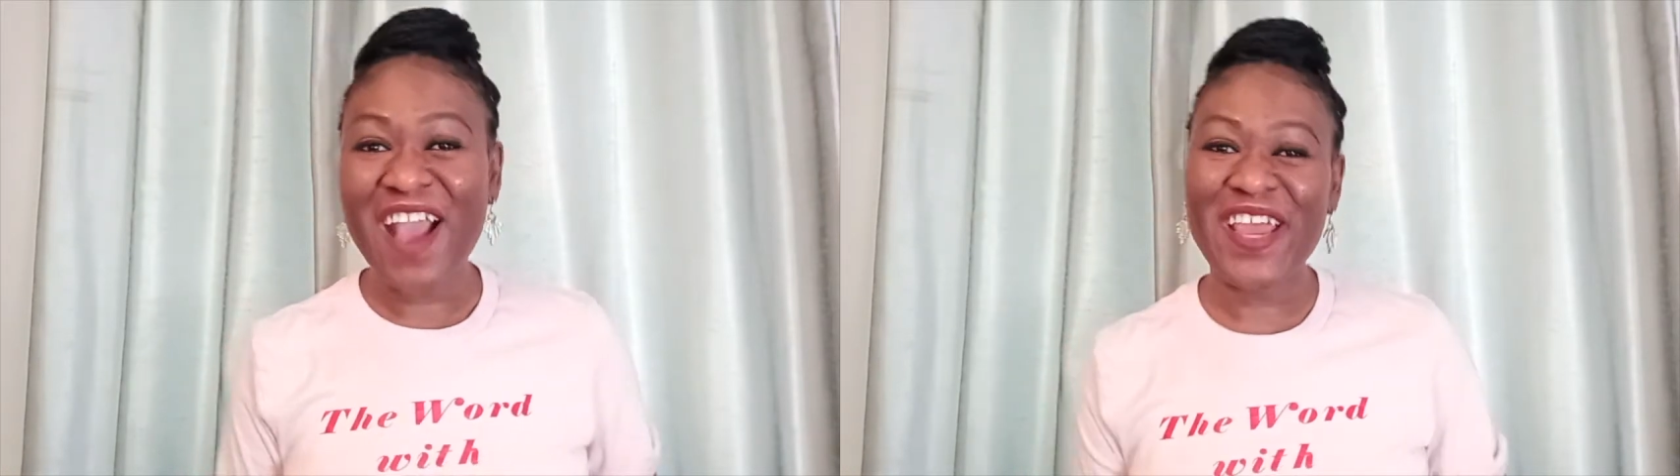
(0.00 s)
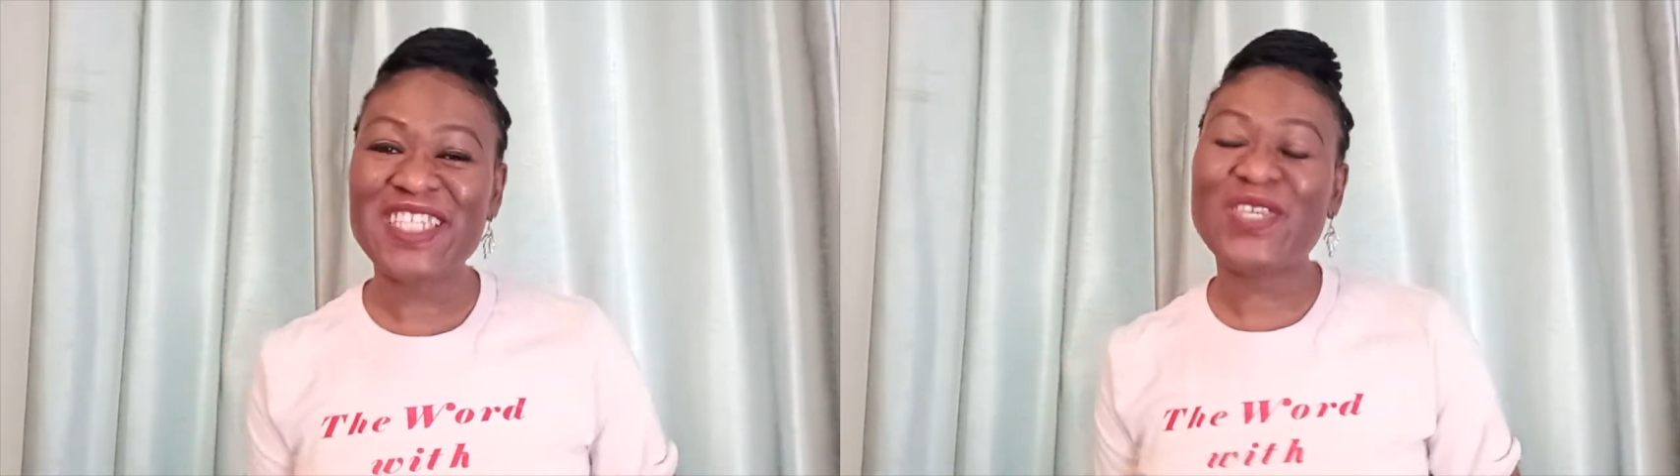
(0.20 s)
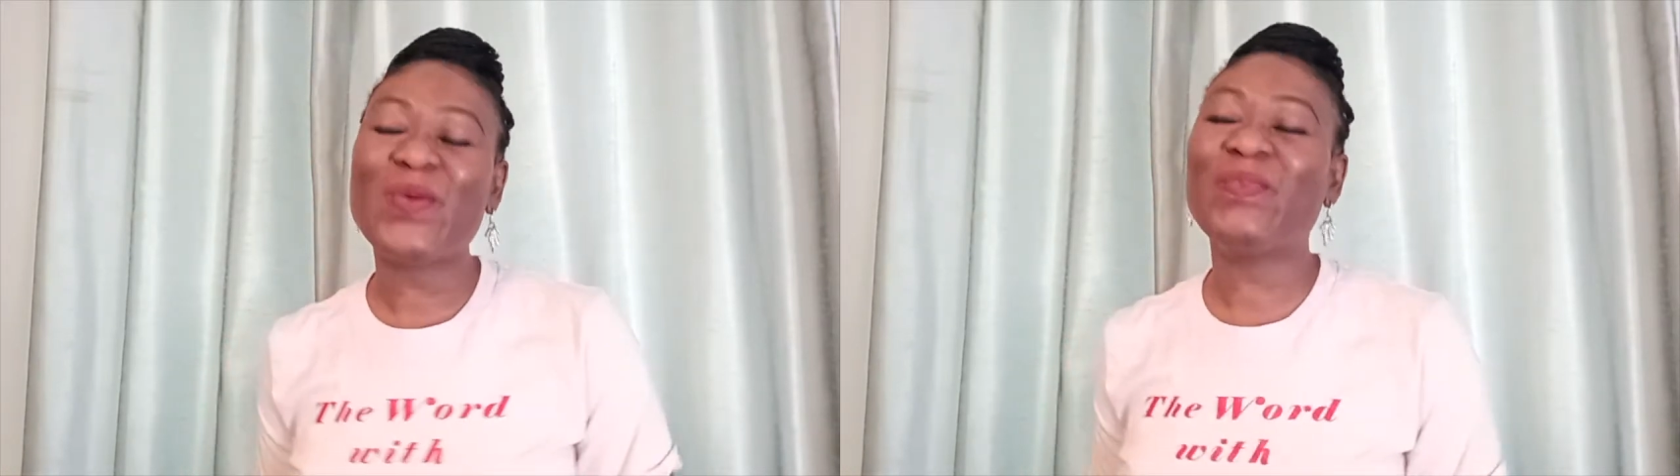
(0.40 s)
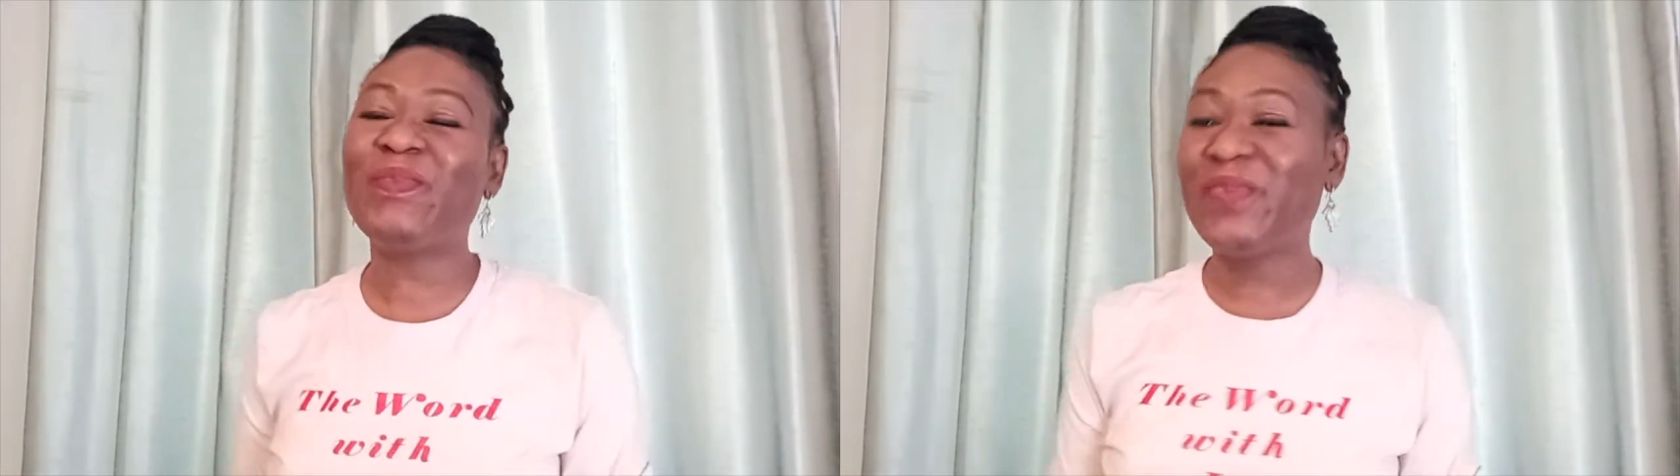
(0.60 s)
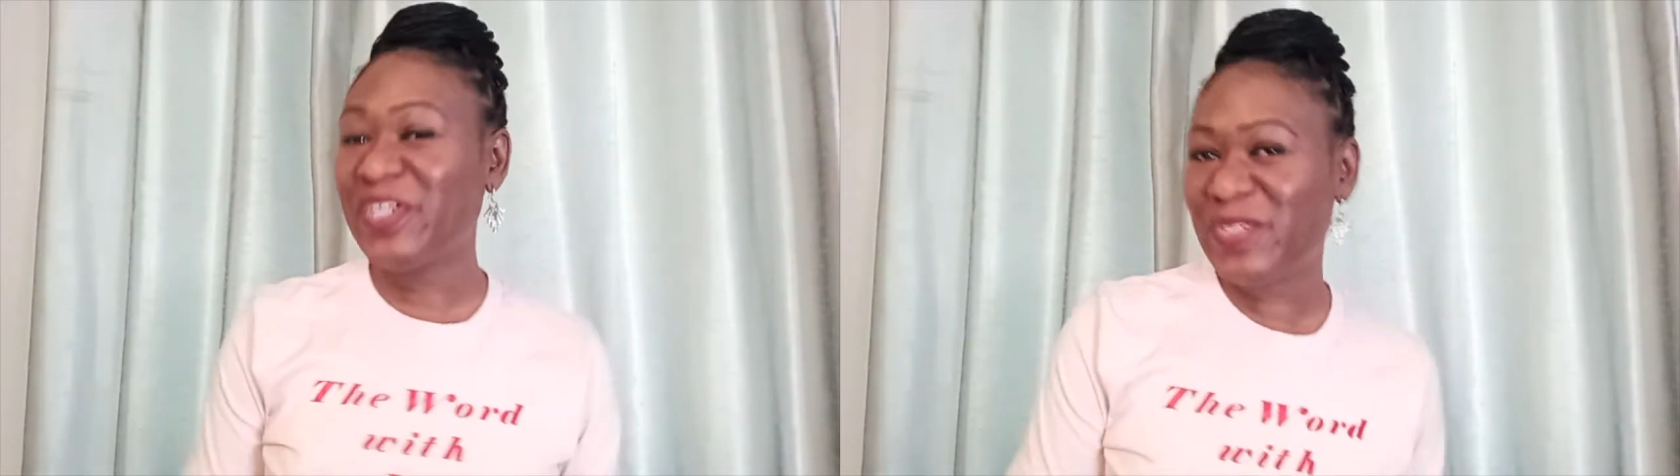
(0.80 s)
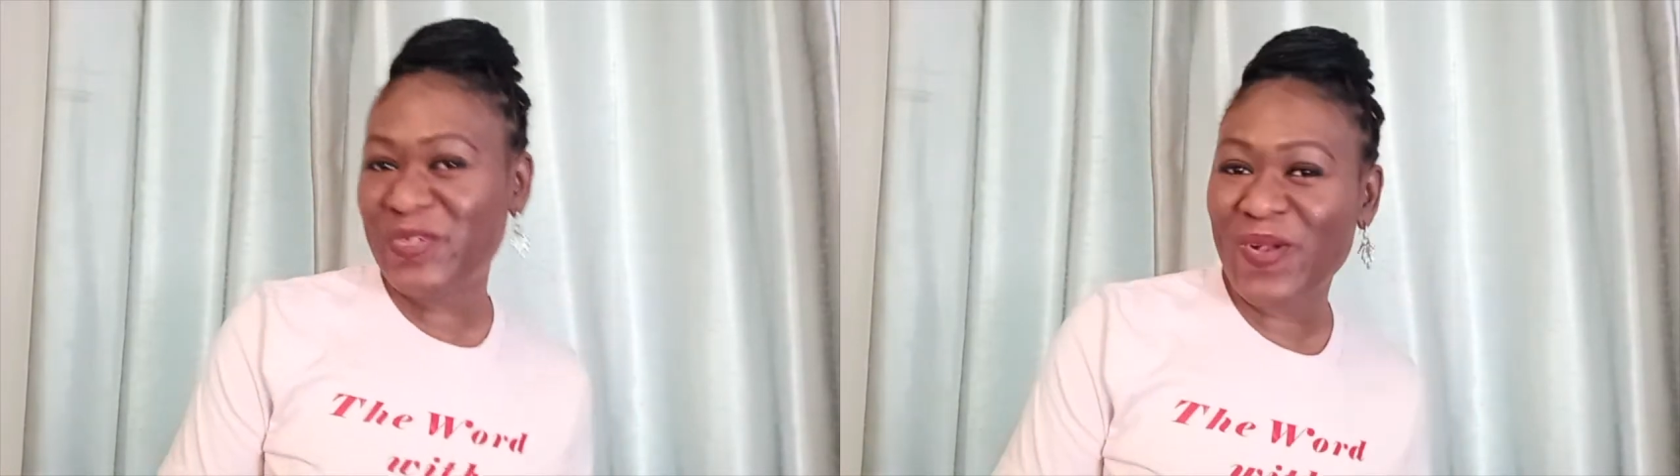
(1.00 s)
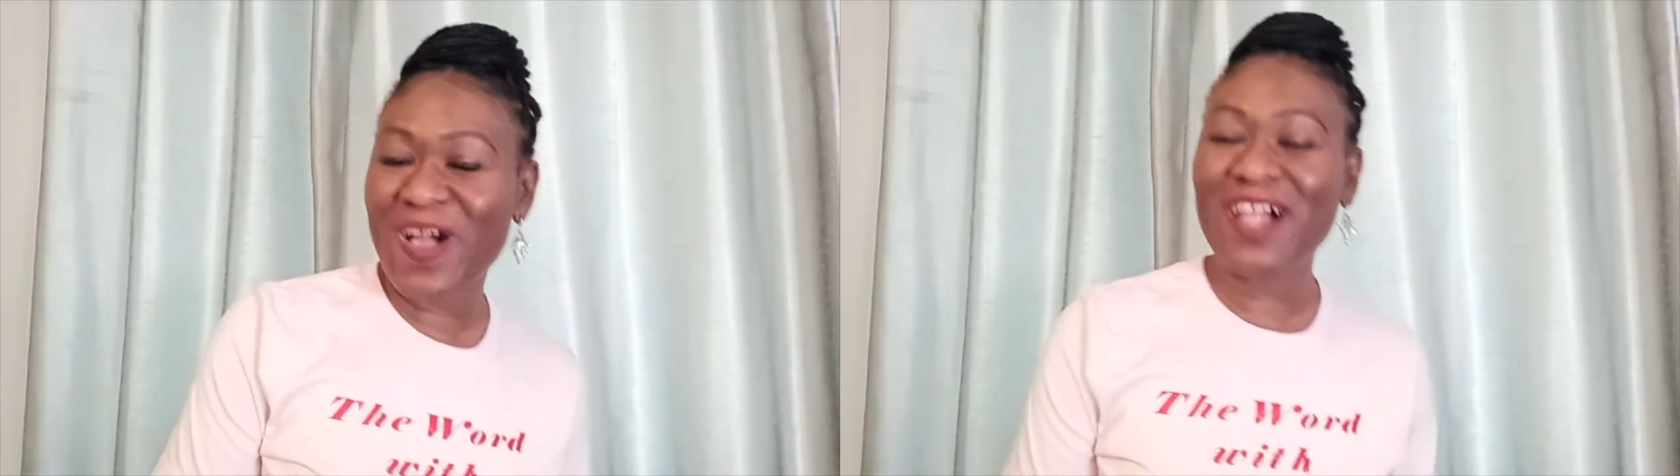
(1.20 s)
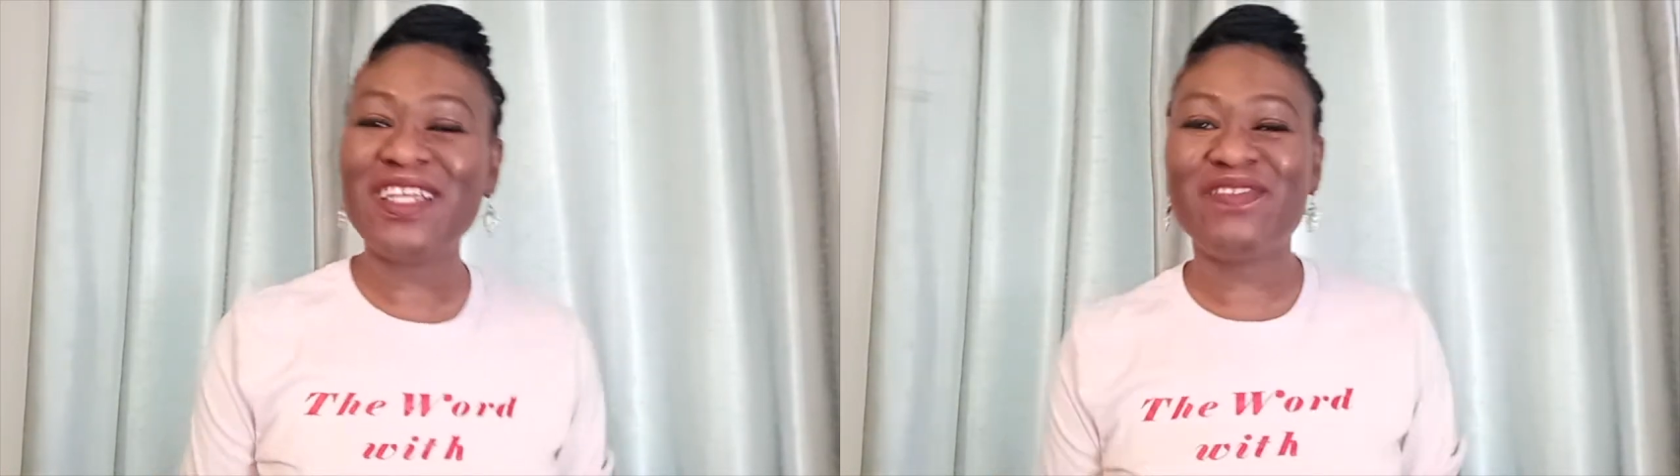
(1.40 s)
All right, so per
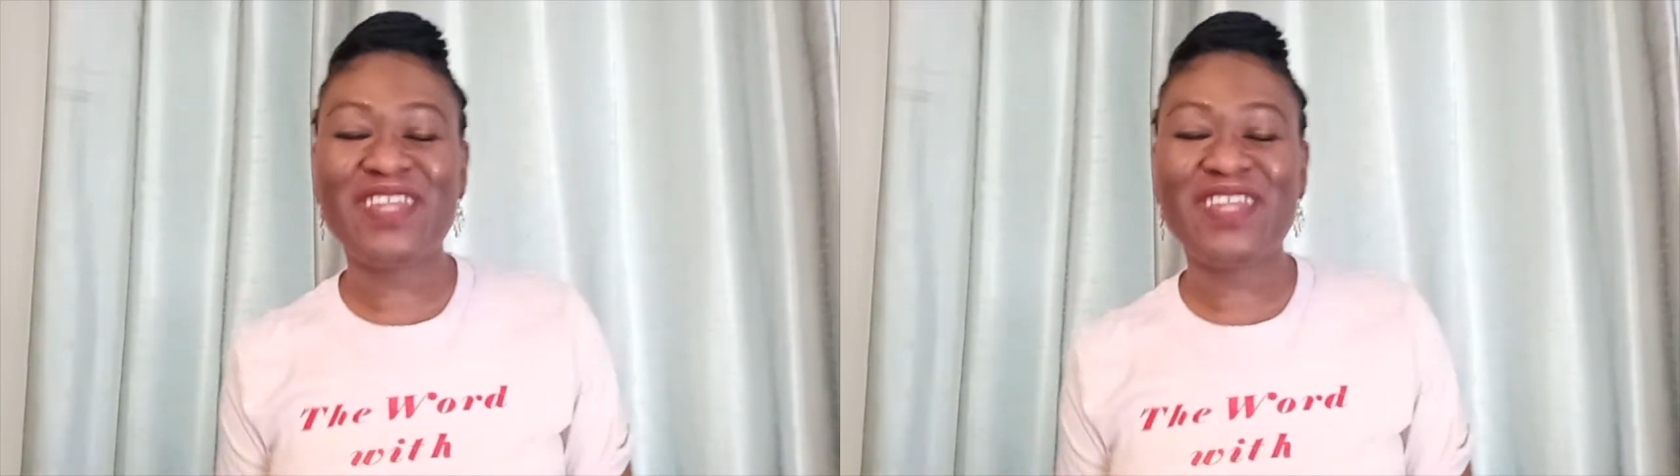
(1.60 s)
usual,